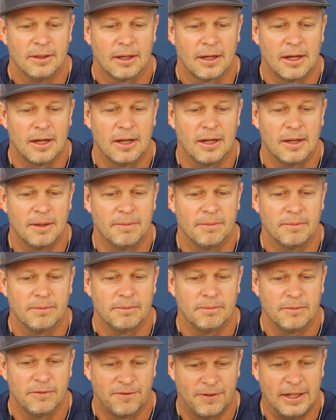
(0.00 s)
um,
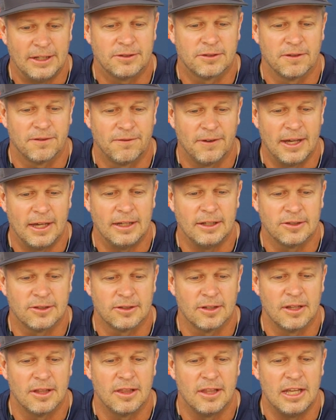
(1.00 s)
face to
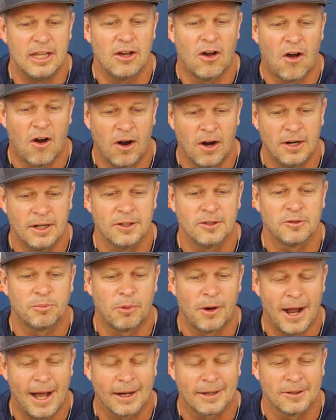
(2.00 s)
face, the hardest
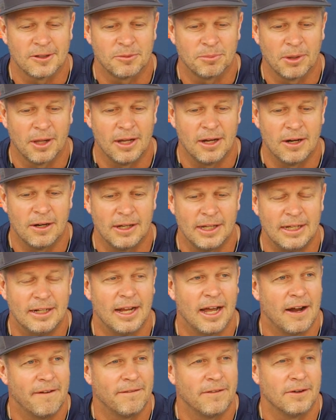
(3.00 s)
practice player he'd
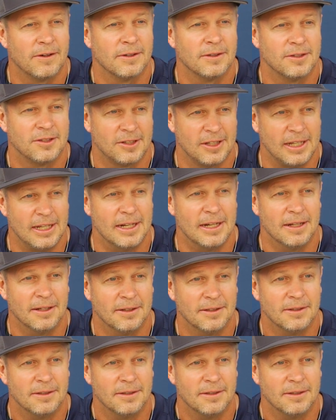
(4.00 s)
ever seen.